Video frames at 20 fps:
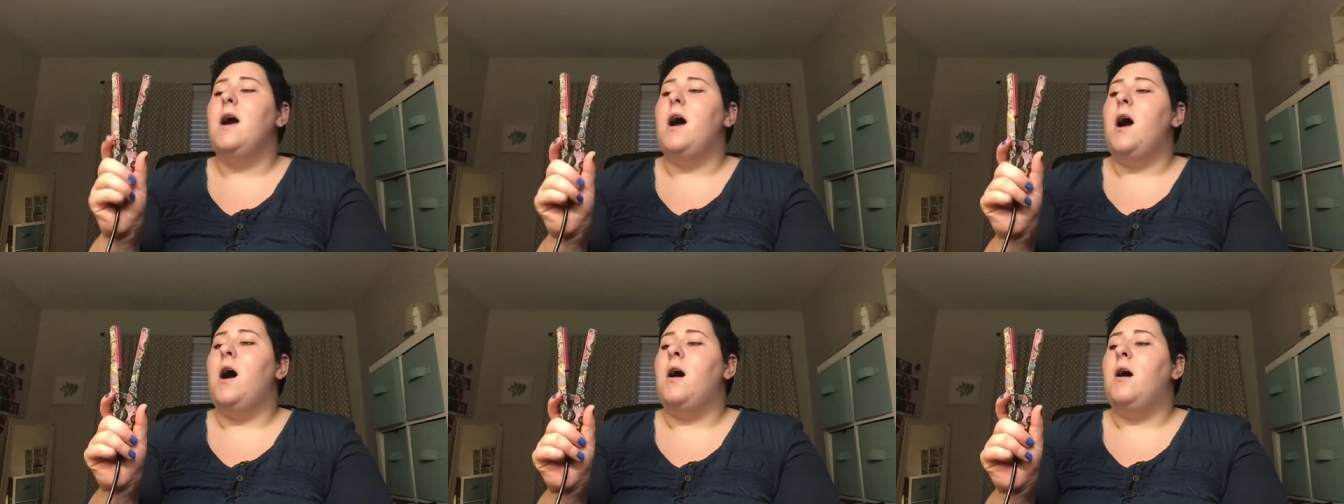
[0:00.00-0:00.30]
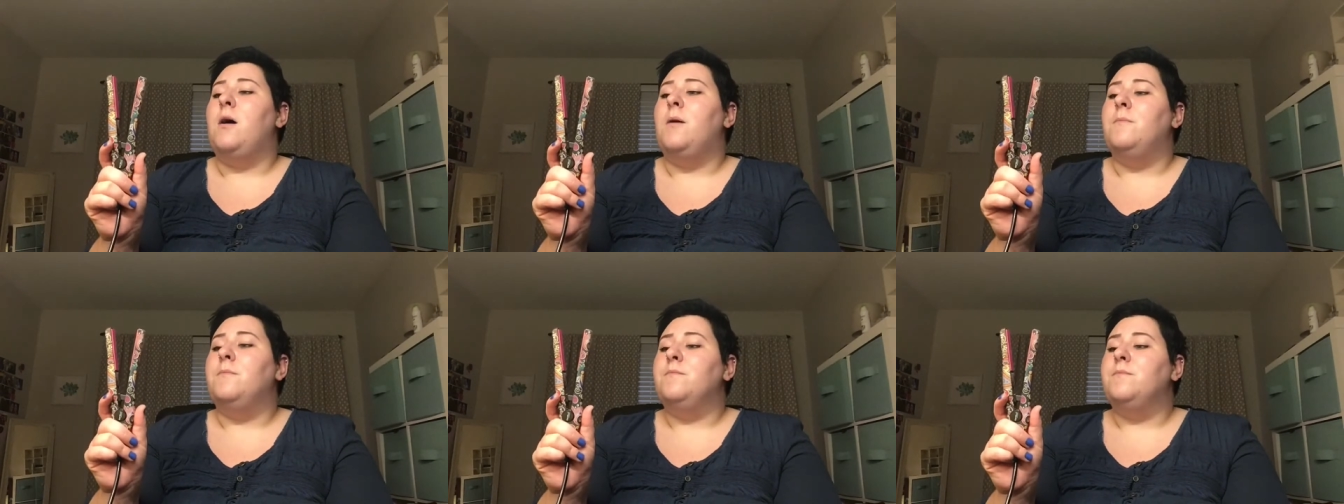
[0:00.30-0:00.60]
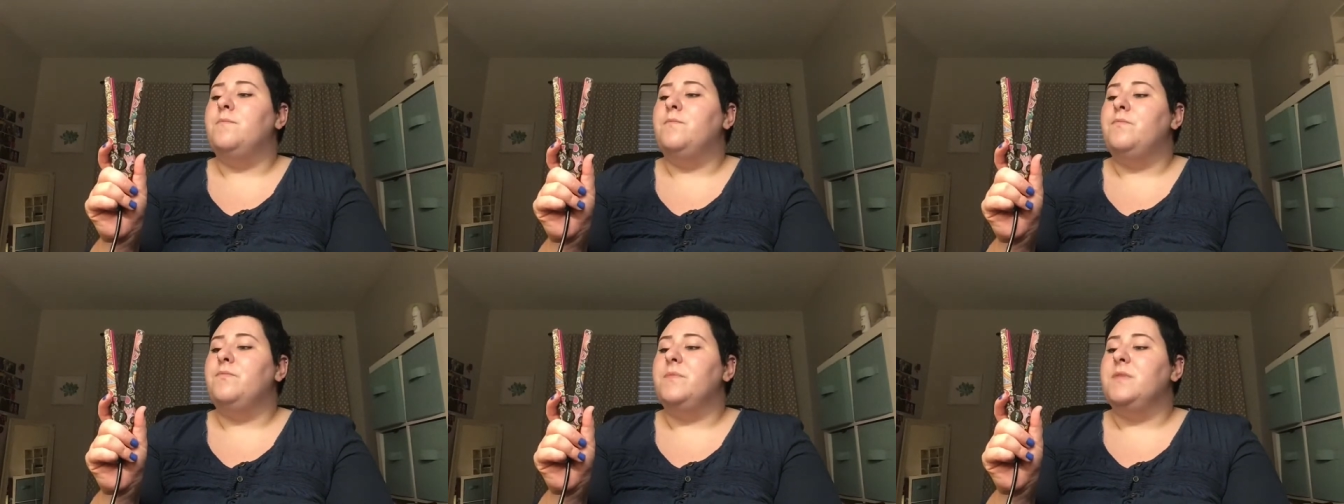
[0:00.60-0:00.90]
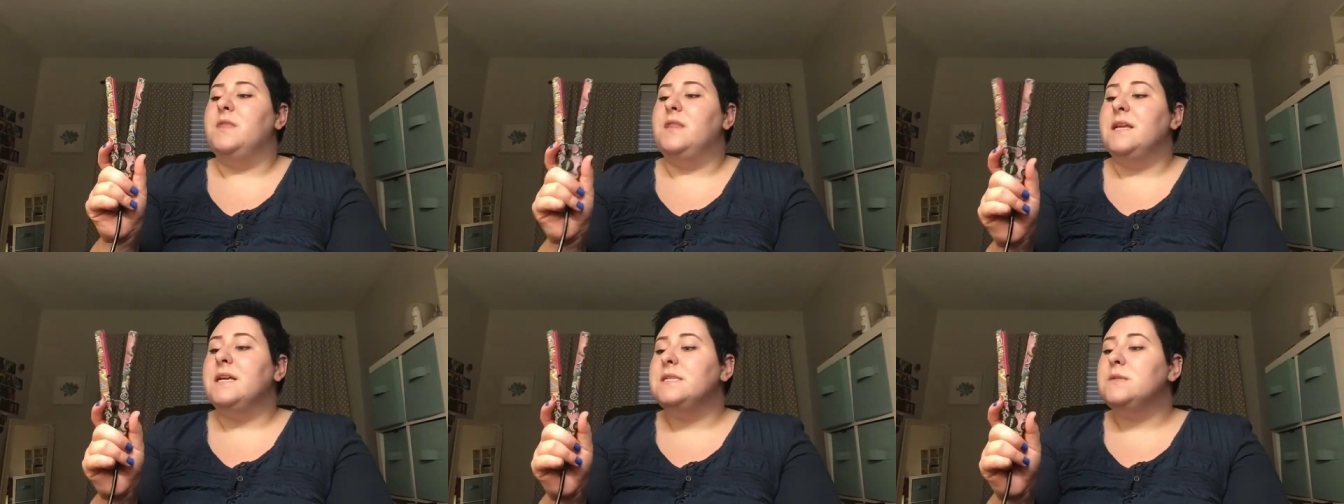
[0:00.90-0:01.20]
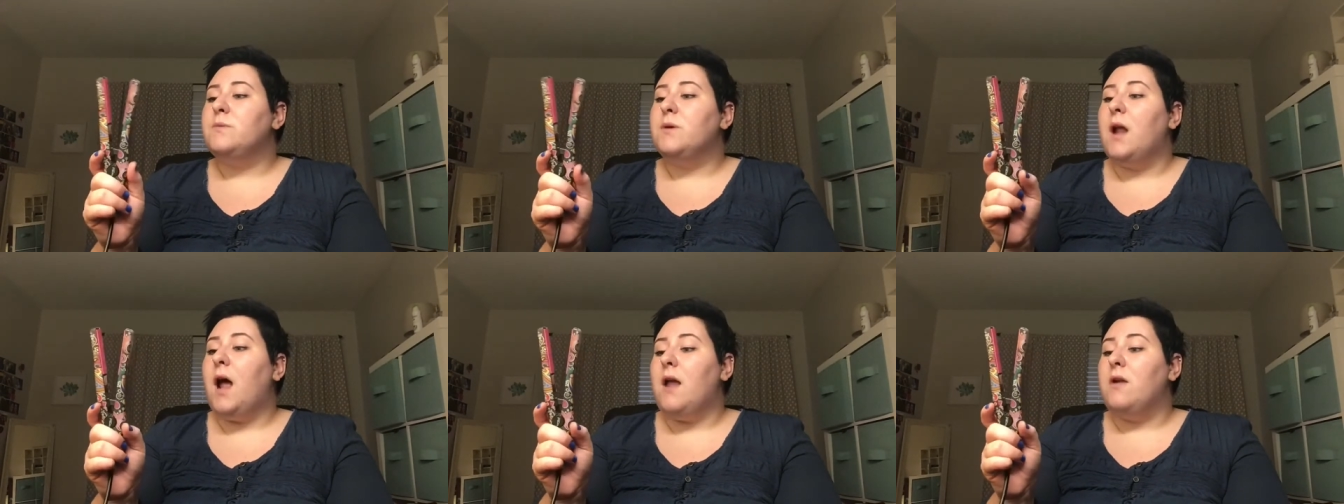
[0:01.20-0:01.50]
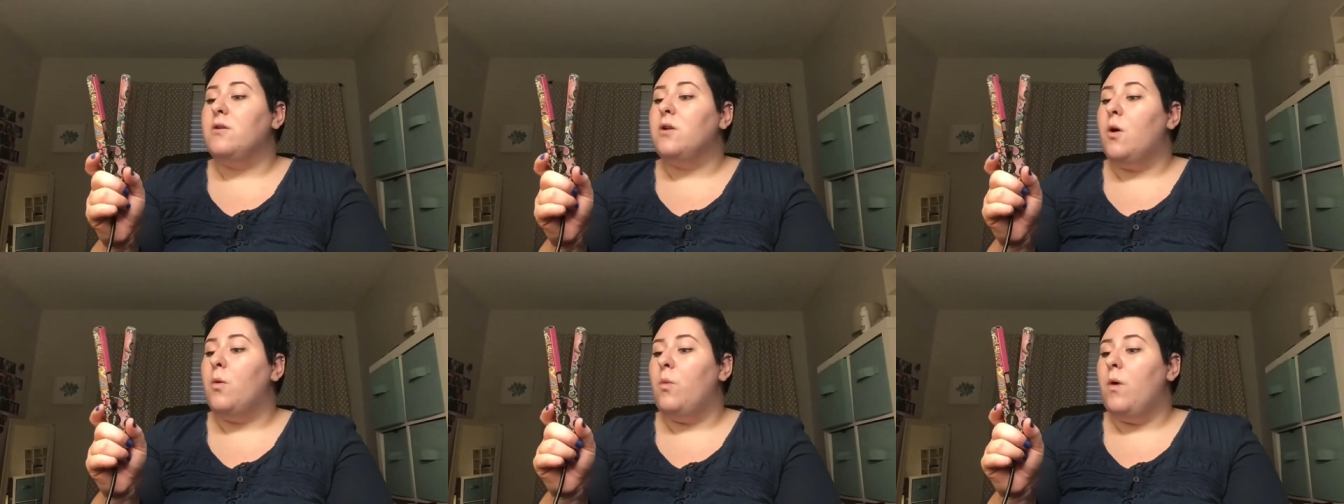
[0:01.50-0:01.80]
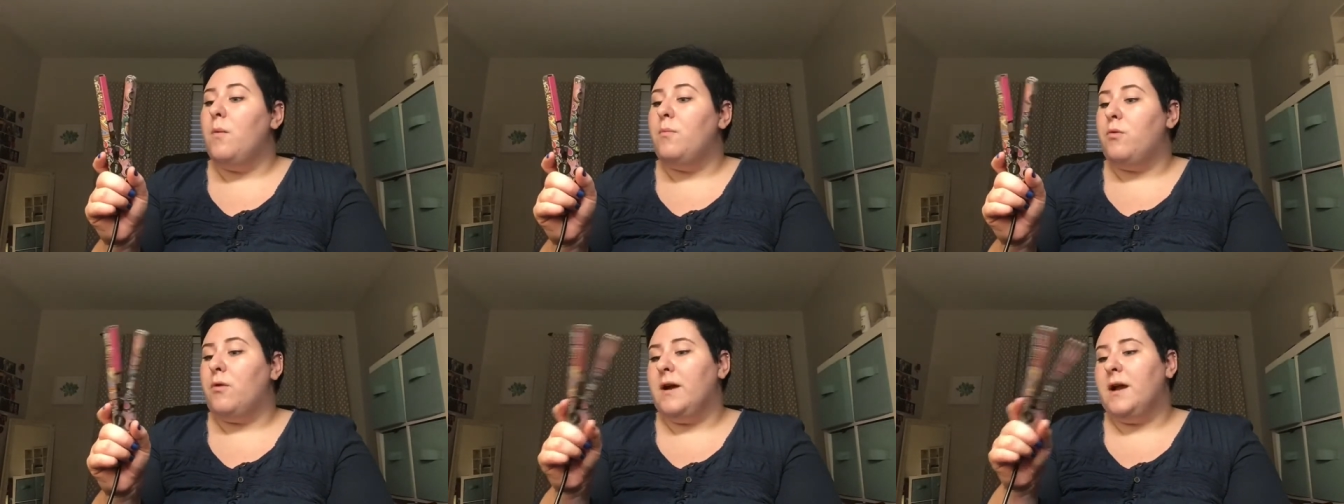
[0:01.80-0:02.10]
Um, this one, I don't know
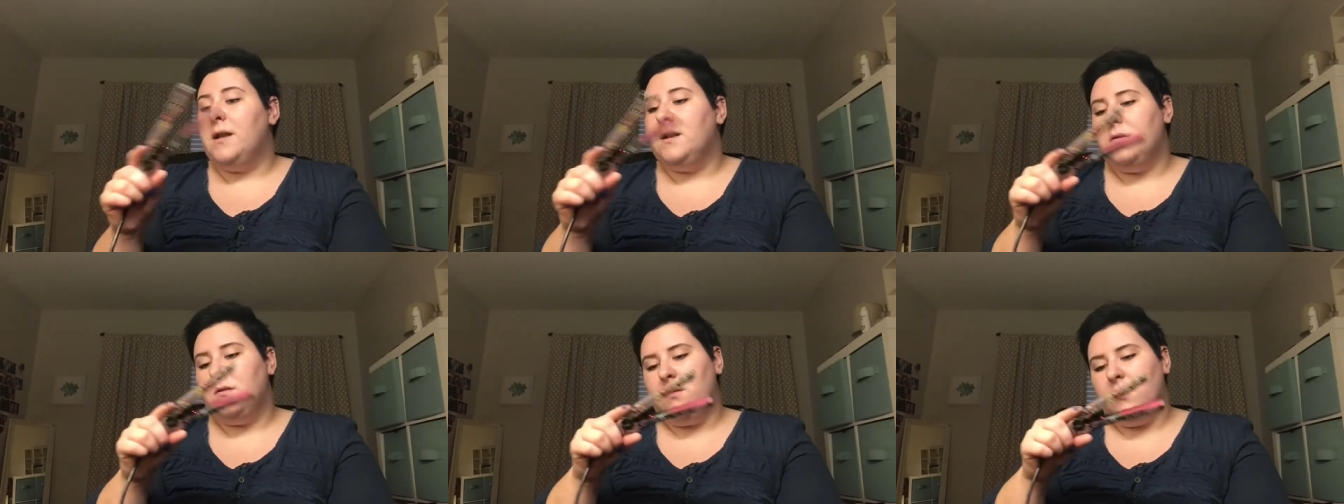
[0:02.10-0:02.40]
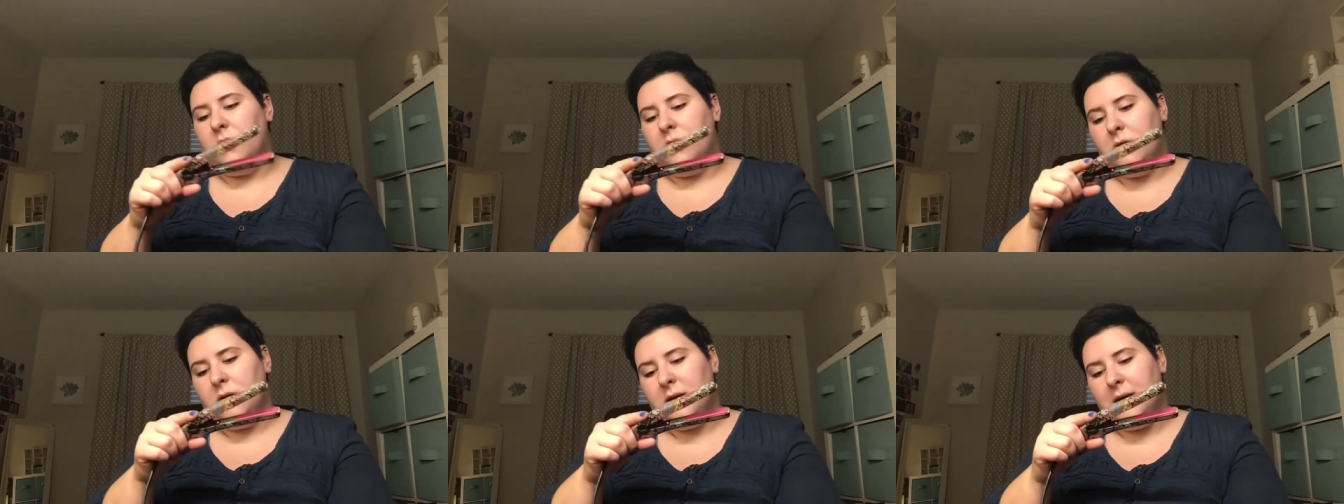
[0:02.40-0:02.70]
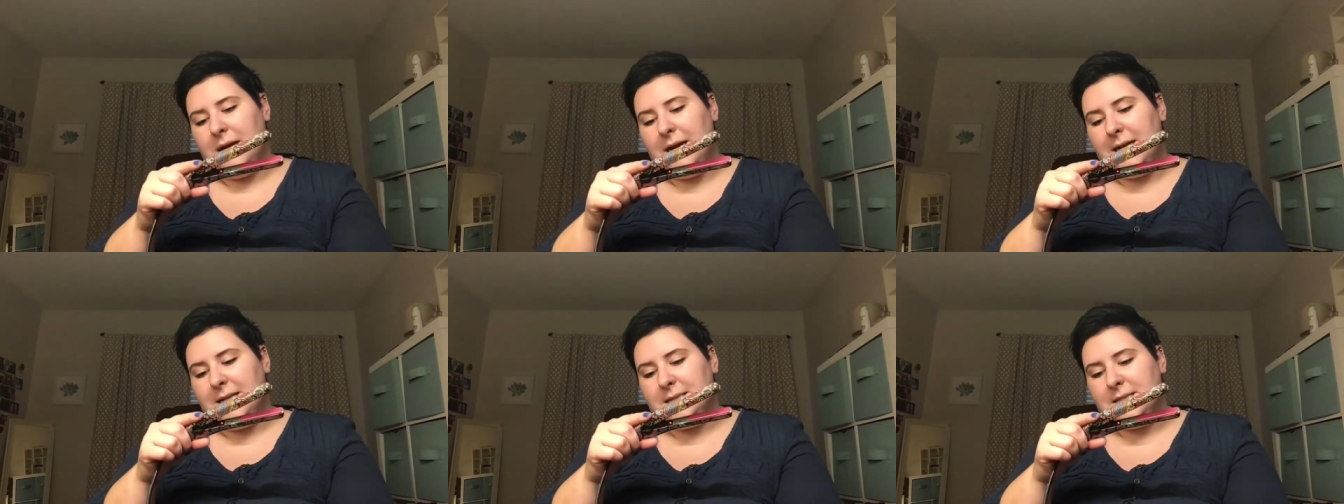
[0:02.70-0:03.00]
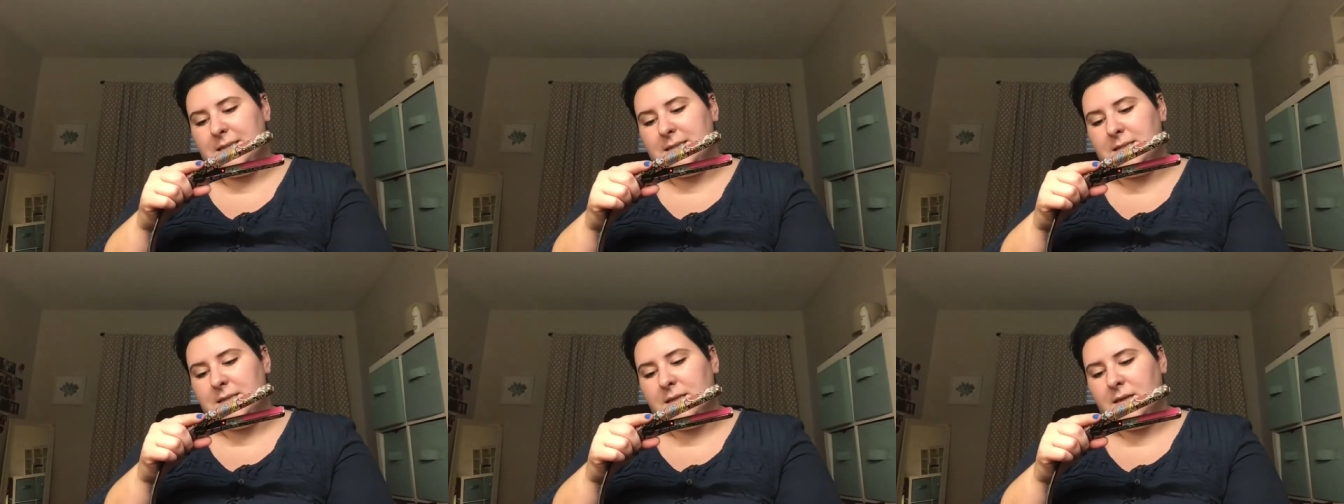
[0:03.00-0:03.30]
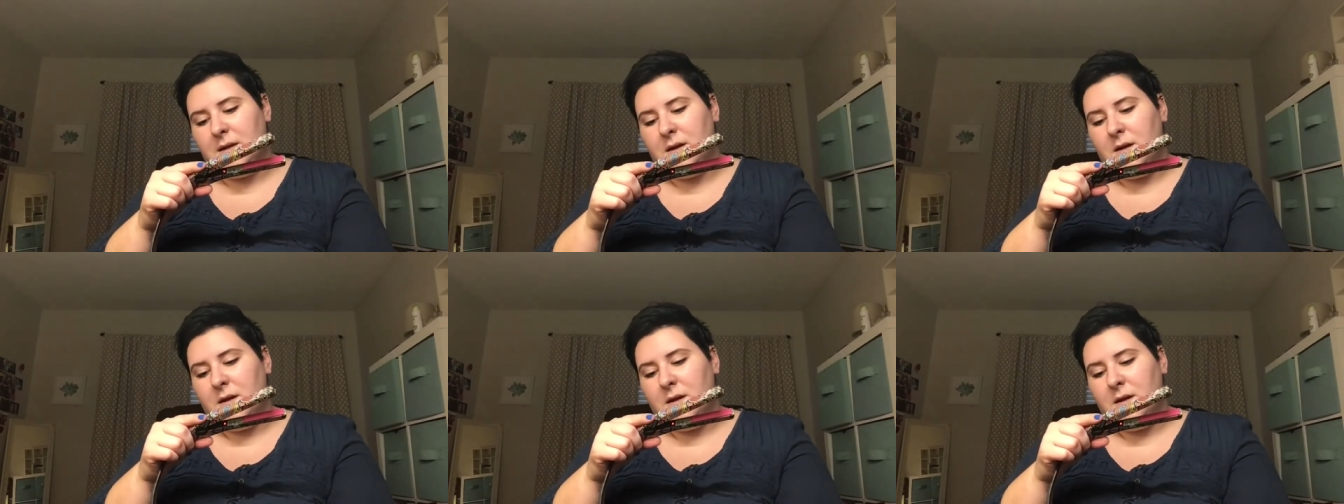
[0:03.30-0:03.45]
what brand. It's